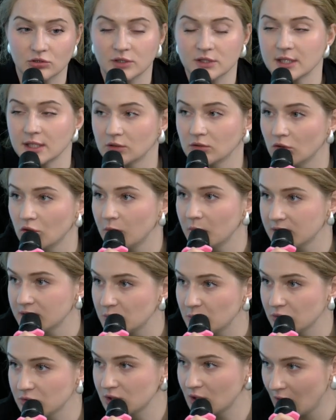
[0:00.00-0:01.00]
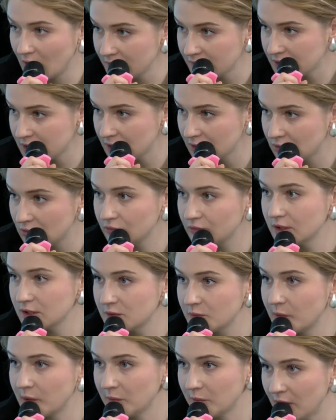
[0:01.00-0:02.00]
on how to treat
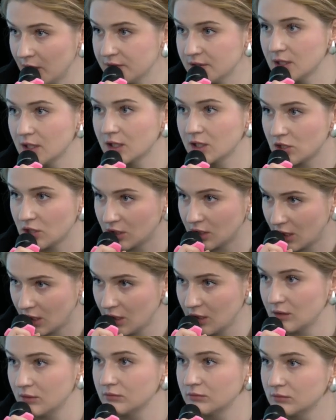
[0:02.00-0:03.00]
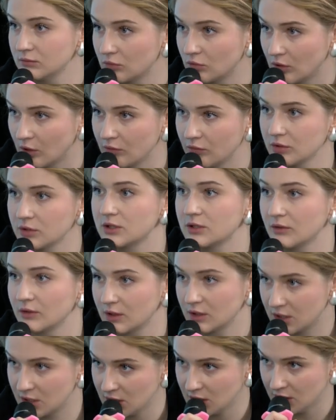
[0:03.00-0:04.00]
CBT. And
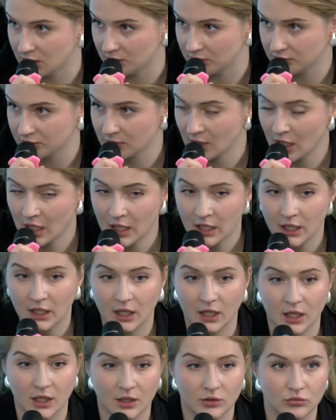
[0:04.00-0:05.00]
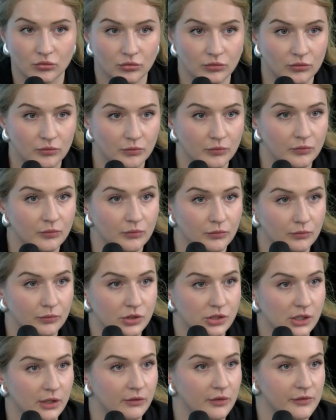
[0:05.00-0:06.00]
so we usually
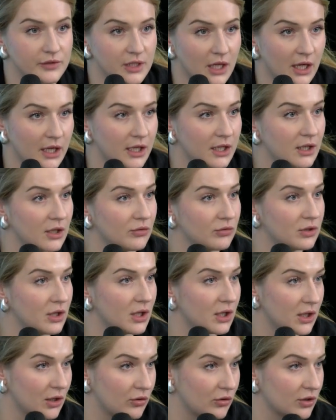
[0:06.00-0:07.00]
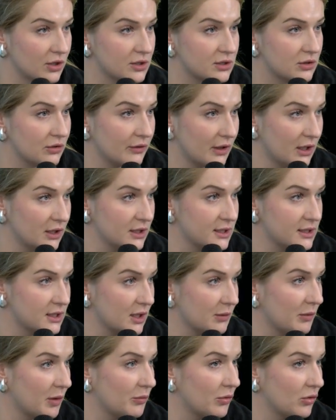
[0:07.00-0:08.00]
base our
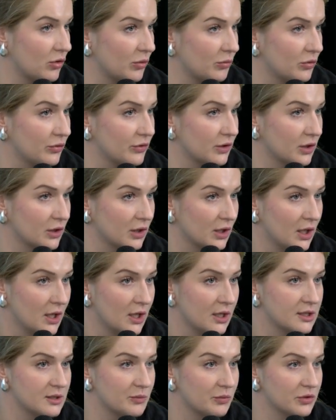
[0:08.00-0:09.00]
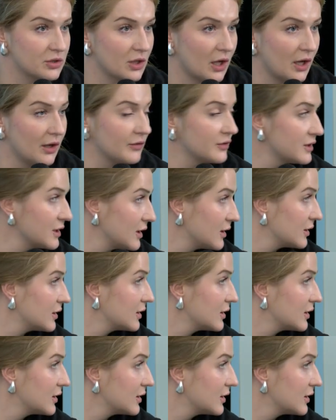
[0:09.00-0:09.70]
activity on this document.